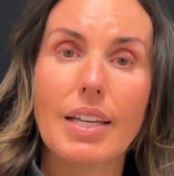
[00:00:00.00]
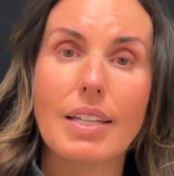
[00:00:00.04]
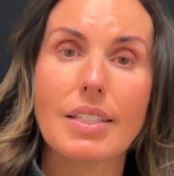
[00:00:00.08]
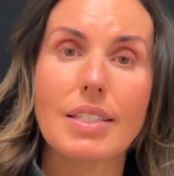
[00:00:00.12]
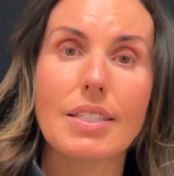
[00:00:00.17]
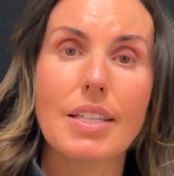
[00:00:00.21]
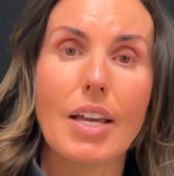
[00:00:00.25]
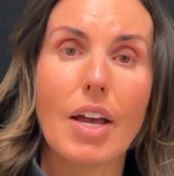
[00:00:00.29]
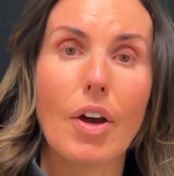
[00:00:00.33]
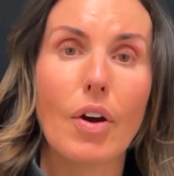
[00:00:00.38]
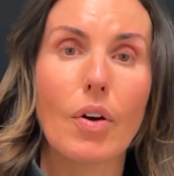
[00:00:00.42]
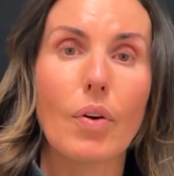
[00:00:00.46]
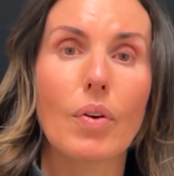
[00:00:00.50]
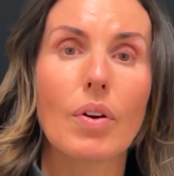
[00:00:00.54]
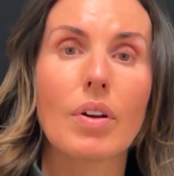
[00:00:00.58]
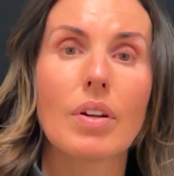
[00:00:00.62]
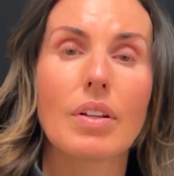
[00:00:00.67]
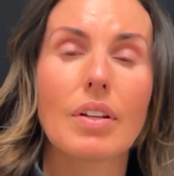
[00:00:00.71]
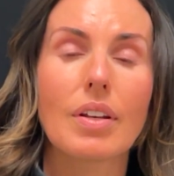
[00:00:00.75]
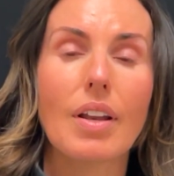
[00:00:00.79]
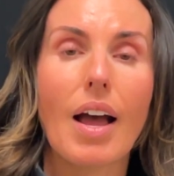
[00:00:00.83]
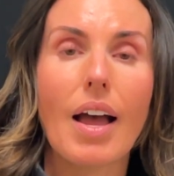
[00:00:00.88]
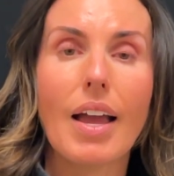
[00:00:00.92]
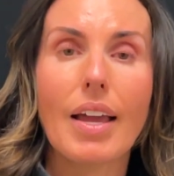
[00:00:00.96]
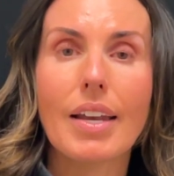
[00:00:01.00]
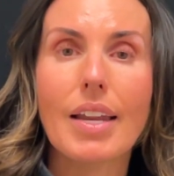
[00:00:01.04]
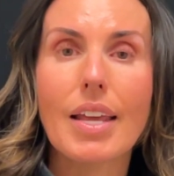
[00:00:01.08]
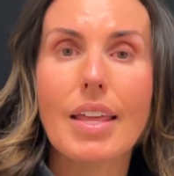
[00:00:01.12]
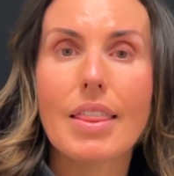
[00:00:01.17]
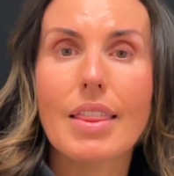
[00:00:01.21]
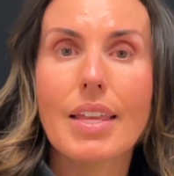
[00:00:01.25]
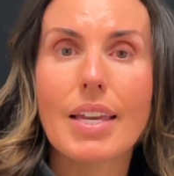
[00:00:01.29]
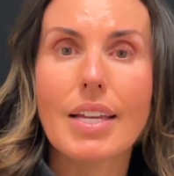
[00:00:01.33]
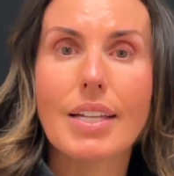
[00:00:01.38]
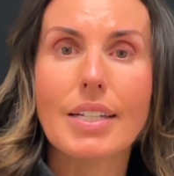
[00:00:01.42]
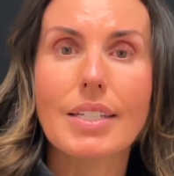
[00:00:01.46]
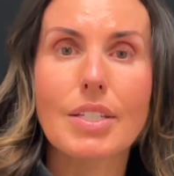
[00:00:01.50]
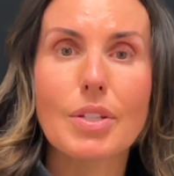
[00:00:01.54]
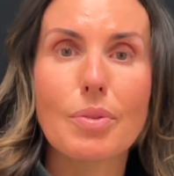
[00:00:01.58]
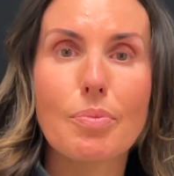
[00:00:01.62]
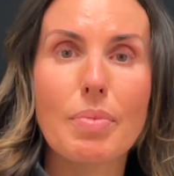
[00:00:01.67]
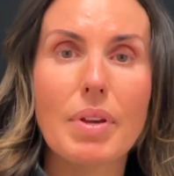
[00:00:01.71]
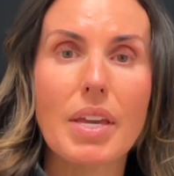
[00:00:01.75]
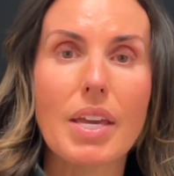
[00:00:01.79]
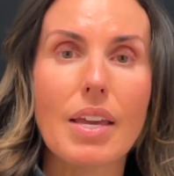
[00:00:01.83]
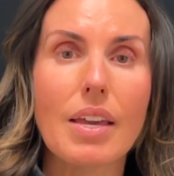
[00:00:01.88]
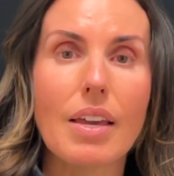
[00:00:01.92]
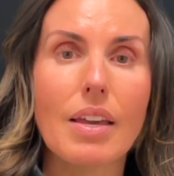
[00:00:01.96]
So not anything to
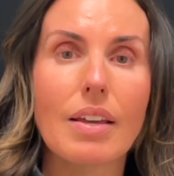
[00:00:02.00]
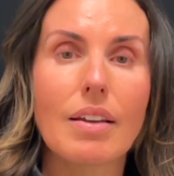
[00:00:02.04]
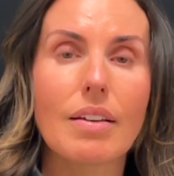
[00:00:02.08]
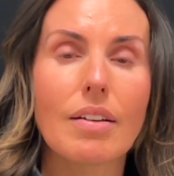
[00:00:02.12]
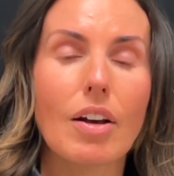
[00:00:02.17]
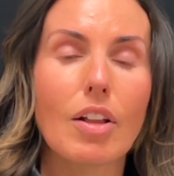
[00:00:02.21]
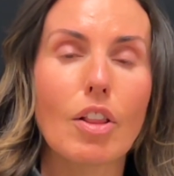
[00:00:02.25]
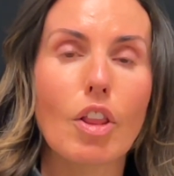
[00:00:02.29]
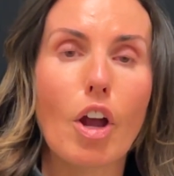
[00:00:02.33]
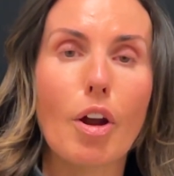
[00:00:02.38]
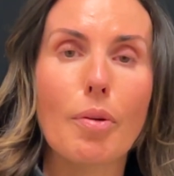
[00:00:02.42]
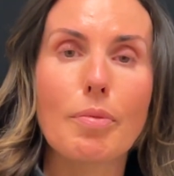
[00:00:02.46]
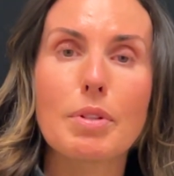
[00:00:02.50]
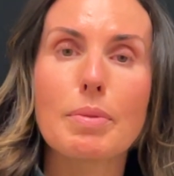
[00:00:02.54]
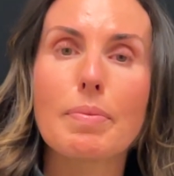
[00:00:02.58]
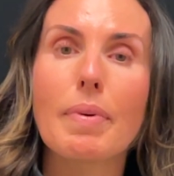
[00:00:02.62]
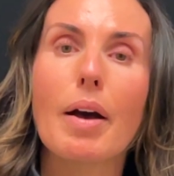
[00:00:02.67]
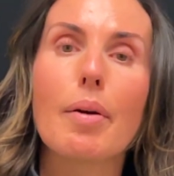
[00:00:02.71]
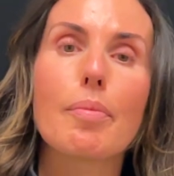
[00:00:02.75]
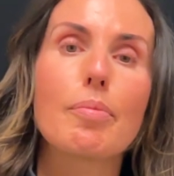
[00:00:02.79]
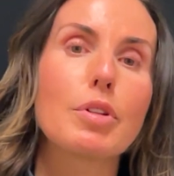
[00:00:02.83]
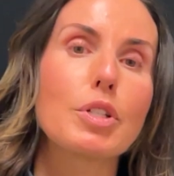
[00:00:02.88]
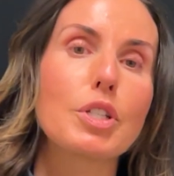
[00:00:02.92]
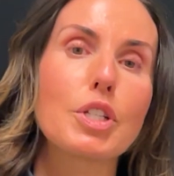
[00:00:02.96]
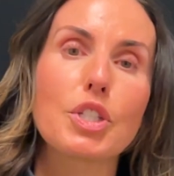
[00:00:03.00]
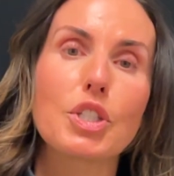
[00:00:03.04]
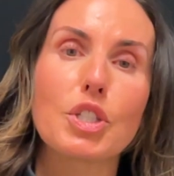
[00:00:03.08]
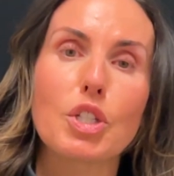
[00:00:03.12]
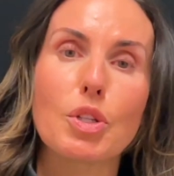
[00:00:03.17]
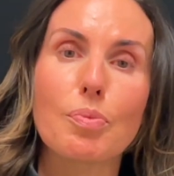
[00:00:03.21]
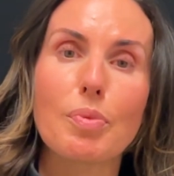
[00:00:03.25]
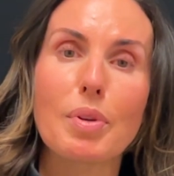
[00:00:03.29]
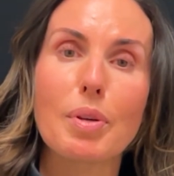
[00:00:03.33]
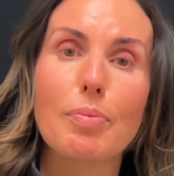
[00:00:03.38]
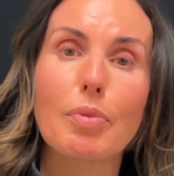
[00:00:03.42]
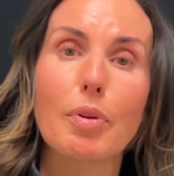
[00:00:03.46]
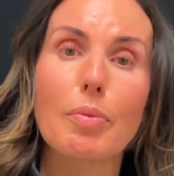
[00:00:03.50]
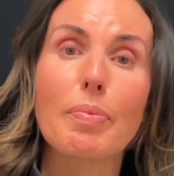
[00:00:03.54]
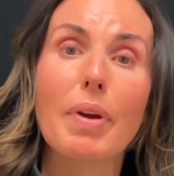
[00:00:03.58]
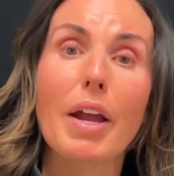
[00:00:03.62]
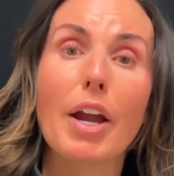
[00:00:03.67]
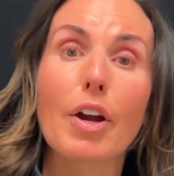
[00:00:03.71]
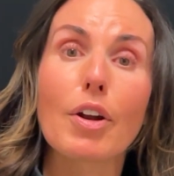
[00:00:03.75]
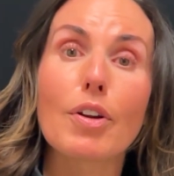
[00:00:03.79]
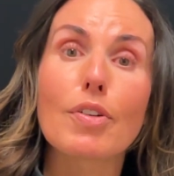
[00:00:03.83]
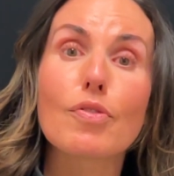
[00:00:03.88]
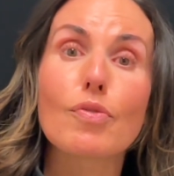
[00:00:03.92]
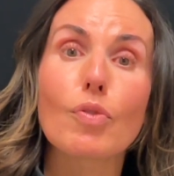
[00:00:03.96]
be alarmed about, but just to be
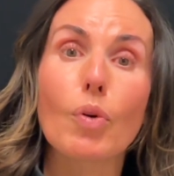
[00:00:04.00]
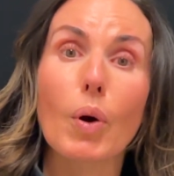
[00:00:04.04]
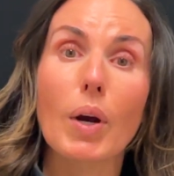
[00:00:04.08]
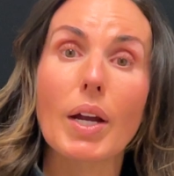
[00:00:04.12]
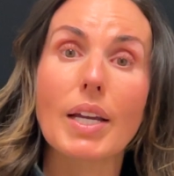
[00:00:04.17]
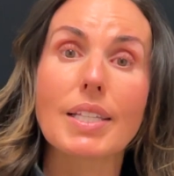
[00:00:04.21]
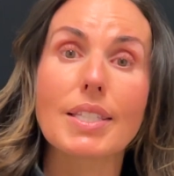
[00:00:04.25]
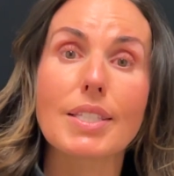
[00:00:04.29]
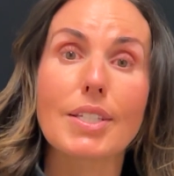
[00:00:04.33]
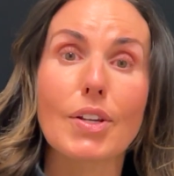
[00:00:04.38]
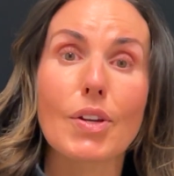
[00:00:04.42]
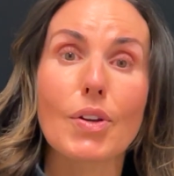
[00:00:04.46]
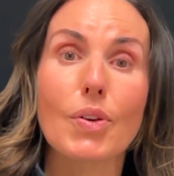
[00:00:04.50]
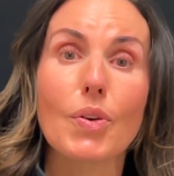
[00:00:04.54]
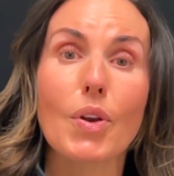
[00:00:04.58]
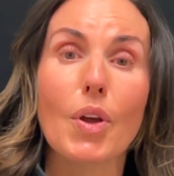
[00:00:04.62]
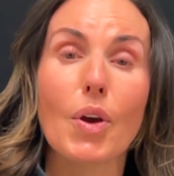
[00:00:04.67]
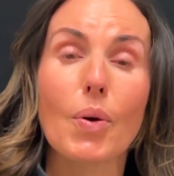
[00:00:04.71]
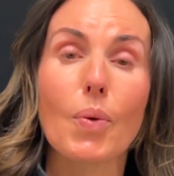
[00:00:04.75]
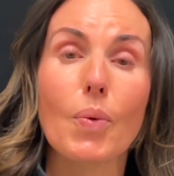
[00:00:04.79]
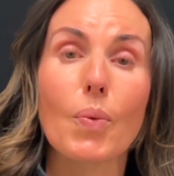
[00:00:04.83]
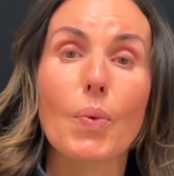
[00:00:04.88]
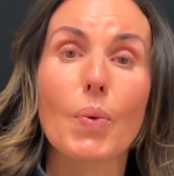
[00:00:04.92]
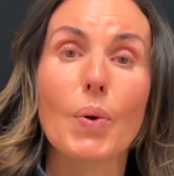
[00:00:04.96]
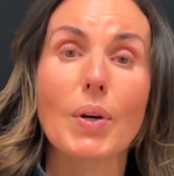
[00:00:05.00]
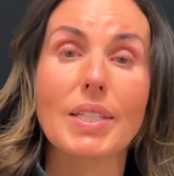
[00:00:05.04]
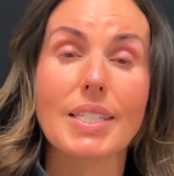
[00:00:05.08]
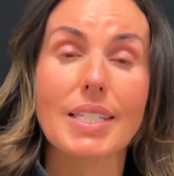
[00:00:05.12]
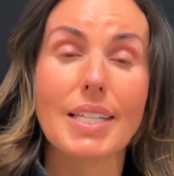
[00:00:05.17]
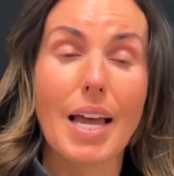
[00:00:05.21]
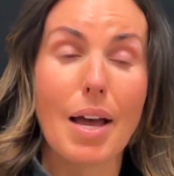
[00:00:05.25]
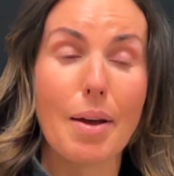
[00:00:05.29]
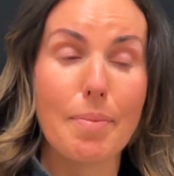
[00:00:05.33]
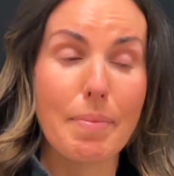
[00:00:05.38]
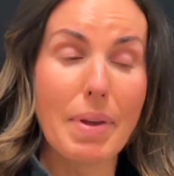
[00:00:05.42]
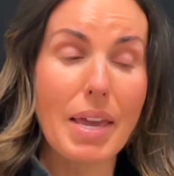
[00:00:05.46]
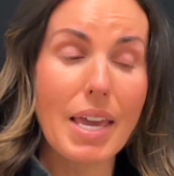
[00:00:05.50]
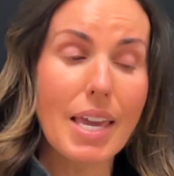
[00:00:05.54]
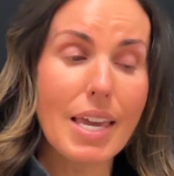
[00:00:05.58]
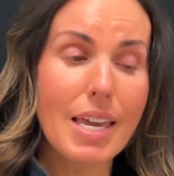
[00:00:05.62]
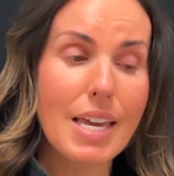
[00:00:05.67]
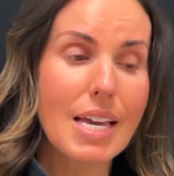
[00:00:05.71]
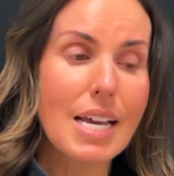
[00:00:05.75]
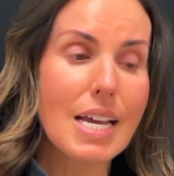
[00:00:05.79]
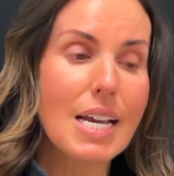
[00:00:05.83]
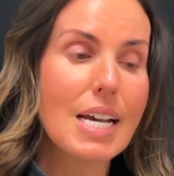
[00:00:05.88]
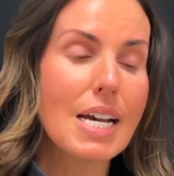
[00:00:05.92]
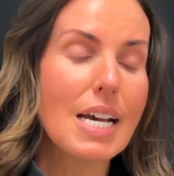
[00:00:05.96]
prepared for it so you know what's coming.